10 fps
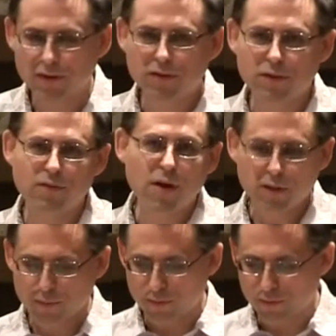to the
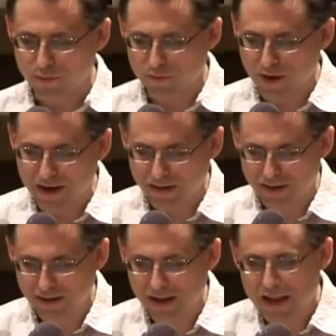followers who
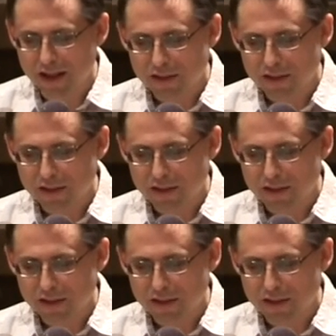shouted it,